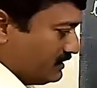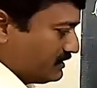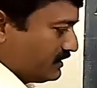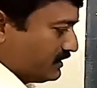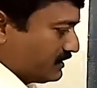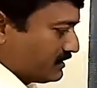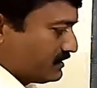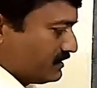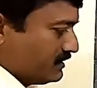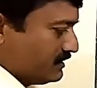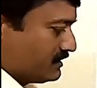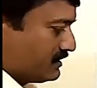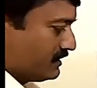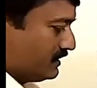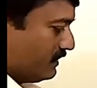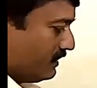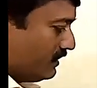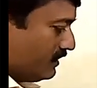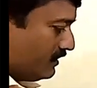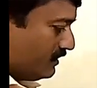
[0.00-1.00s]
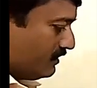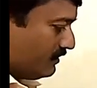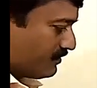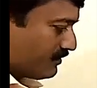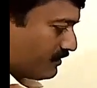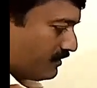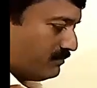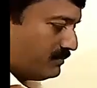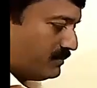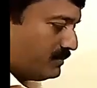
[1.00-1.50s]
x-axis
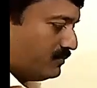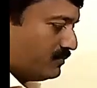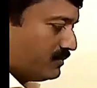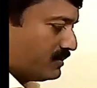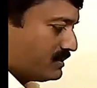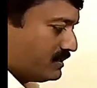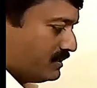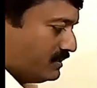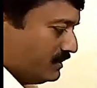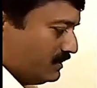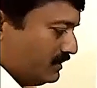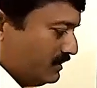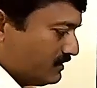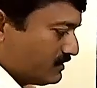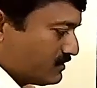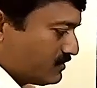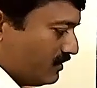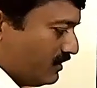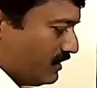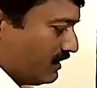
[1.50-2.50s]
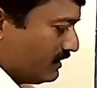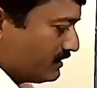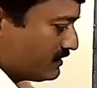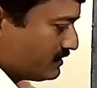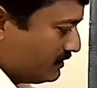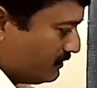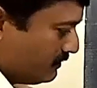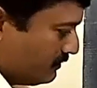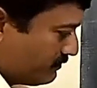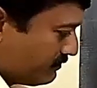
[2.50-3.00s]
from the origin is called as
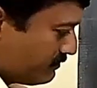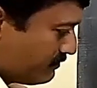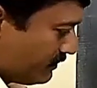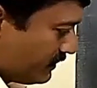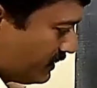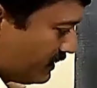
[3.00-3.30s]
the